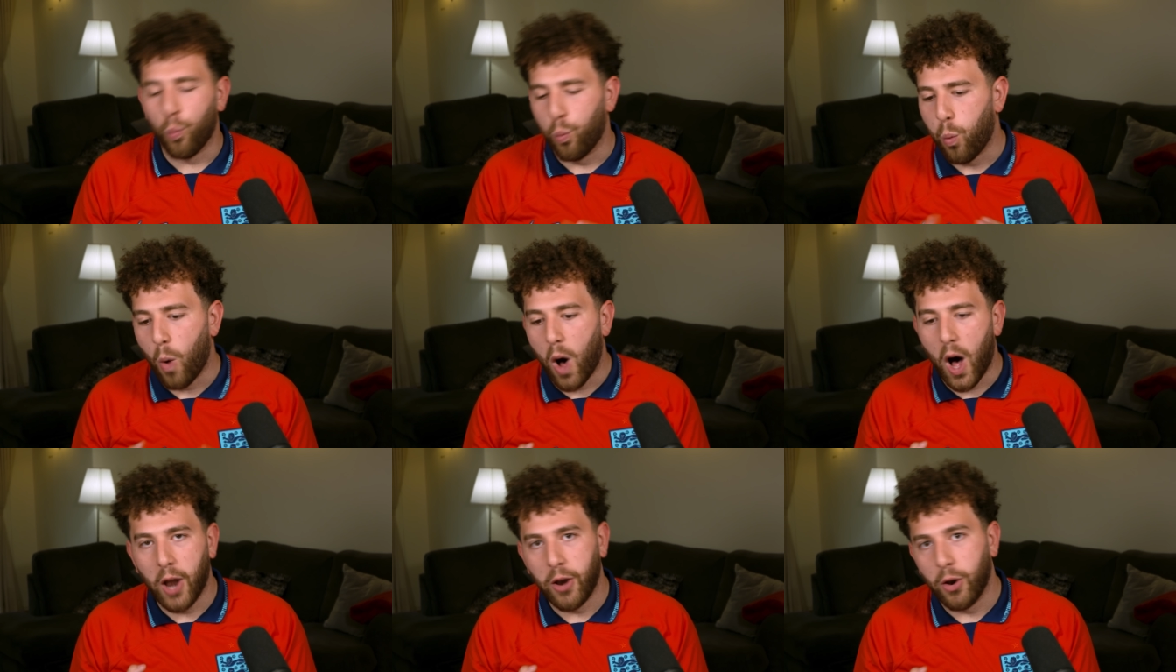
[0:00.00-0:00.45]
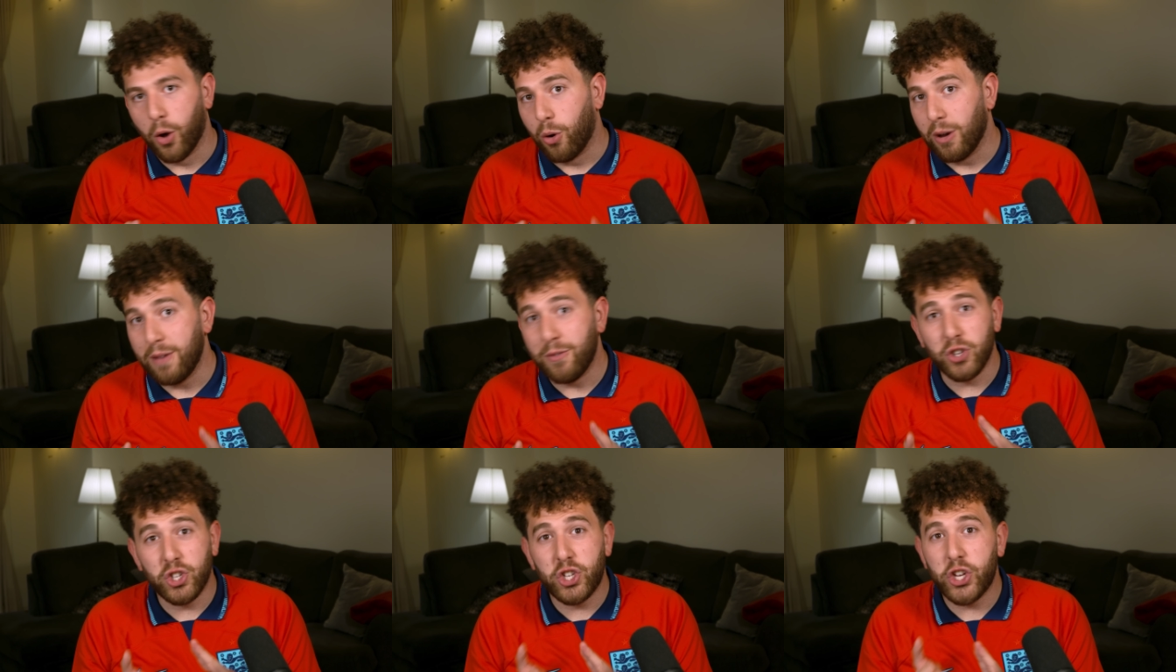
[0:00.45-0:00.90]
one or
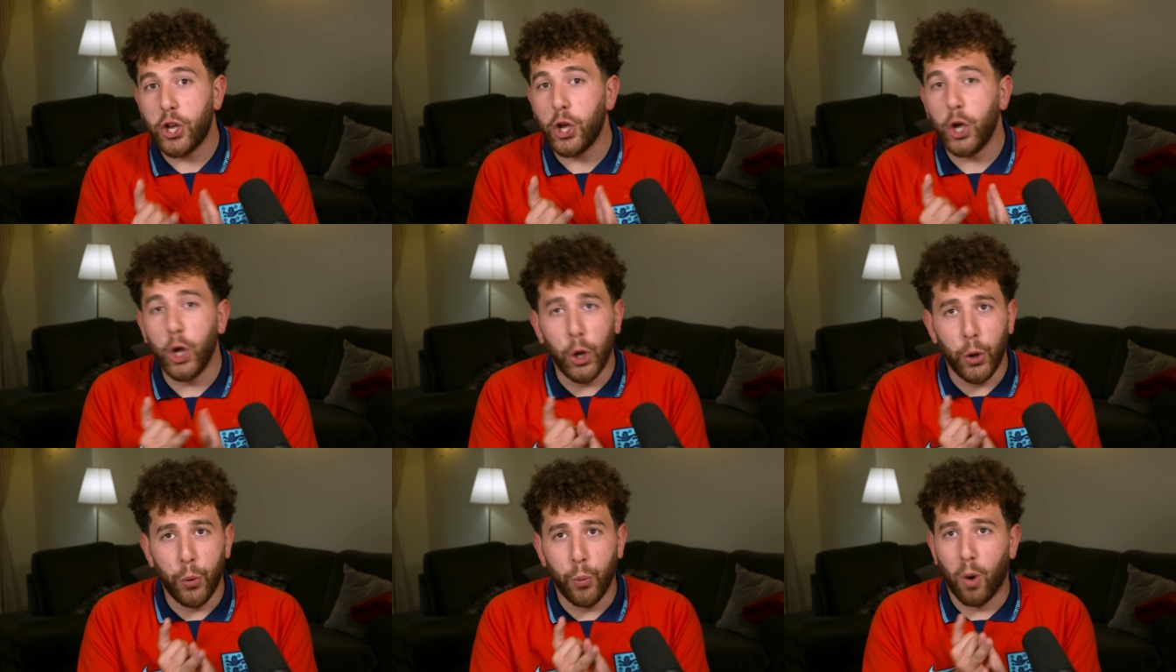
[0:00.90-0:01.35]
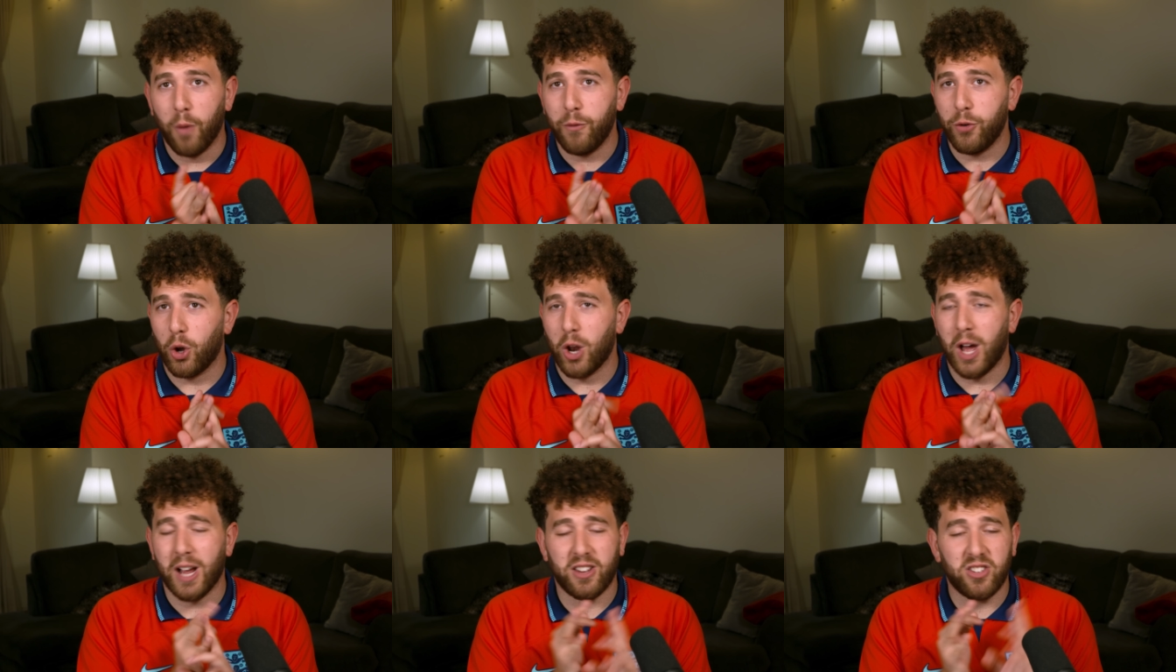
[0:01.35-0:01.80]
even two of
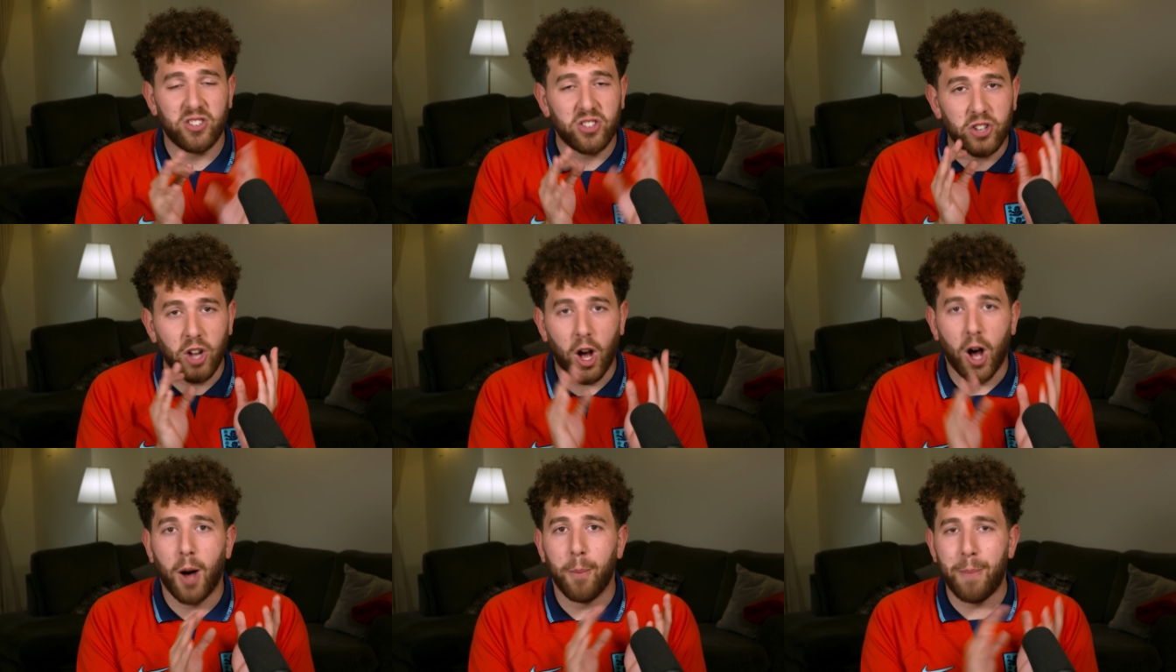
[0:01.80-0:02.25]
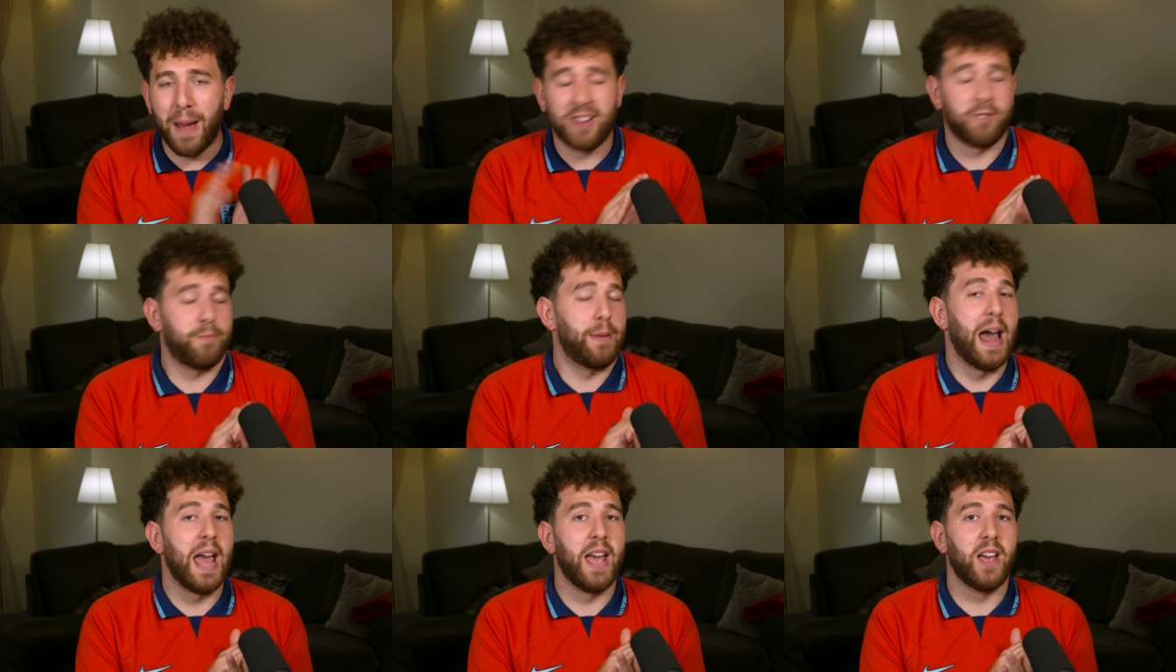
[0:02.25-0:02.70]
your like star
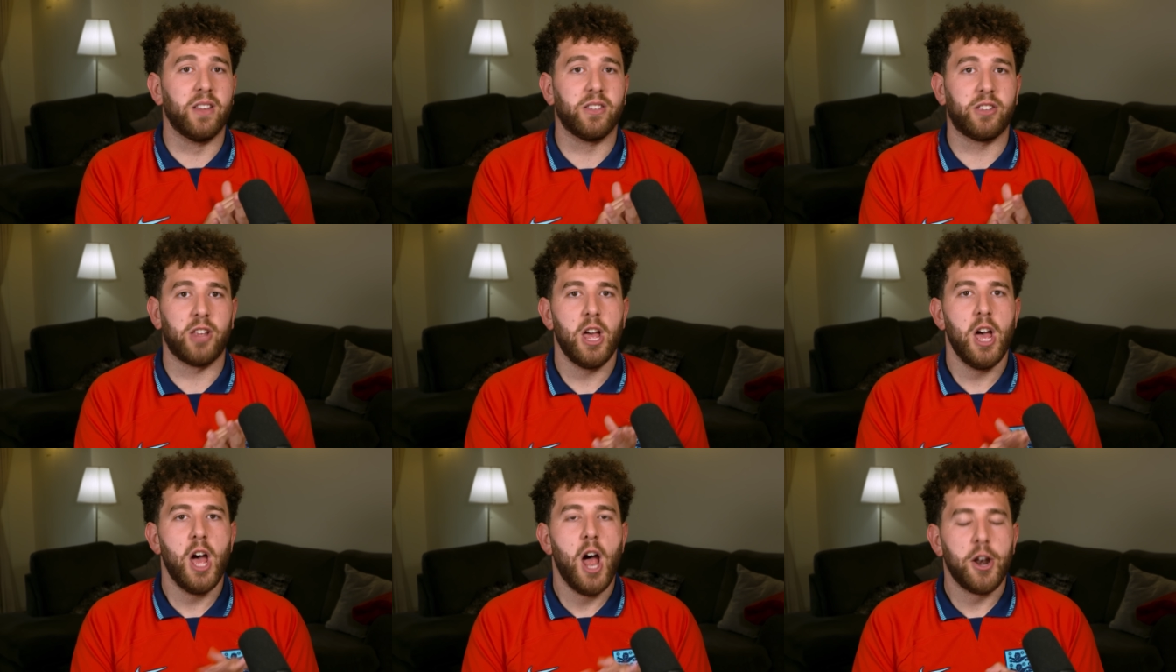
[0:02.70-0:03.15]
best players